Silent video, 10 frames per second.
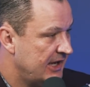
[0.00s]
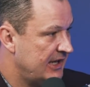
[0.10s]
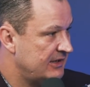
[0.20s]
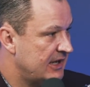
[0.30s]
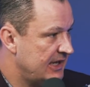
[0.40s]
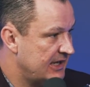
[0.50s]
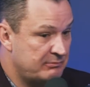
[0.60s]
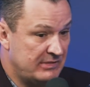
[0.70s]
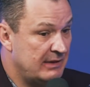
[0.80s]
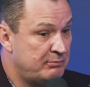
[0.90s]
And
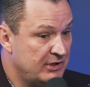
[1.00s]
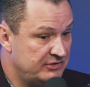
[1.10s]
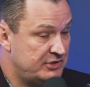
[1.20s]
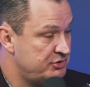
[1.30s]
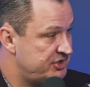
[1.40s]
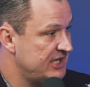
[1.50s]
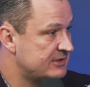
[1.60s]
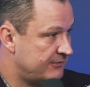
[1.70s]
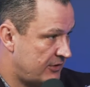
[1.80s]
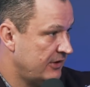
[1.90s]
I'm putting 2 sheets
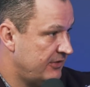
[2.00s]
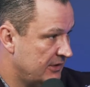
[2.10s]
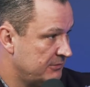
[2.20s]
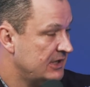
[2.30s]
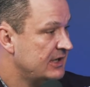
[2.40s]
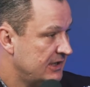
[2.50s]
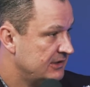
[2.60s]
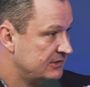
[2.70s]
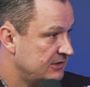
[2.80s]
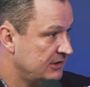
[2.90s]
in front of them.
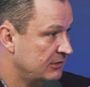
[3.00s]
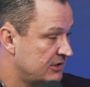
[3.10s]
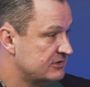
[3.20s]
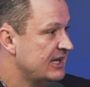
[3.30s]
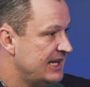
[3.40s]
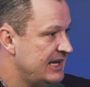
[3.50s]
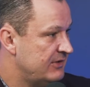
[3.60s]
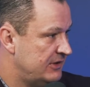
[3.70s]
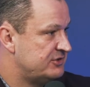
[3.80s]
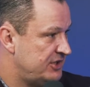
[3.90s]
Because
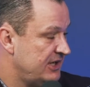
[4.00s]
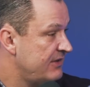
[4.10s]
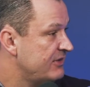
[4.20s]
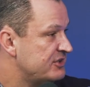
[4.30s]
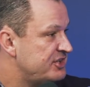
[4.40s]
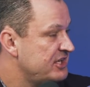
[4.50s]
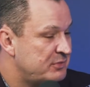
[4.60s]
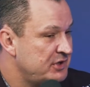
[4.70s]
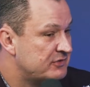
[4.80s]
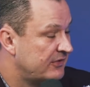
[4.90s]
even the sheets
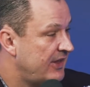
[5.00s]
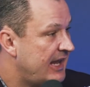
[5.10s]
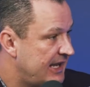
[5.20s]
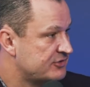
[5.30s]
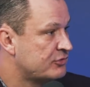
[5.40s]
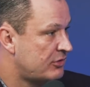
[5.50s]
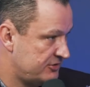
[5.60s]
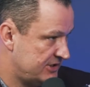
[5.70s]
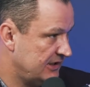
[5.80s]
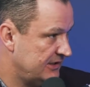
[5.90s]
we use for that has
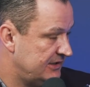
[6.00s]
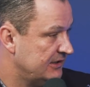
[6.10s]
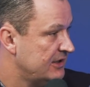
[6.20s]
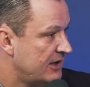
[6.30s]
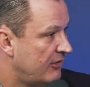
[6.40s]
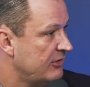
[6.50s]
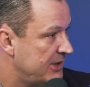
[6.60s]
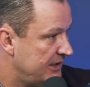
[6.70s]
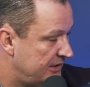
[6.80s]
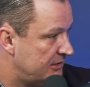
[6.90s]
cross-selling intent. On the
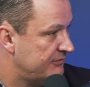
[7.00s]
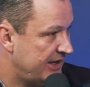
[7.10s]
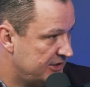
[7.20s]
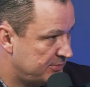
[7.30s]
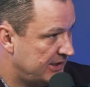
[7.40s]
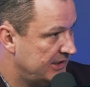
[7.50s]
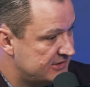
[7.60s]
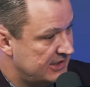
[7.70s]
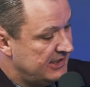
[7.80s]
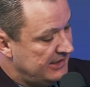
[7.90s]
Medicare Advantage
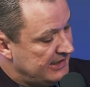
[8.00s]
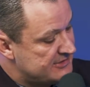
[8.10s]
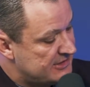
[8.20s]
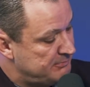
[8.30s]
plans, it has a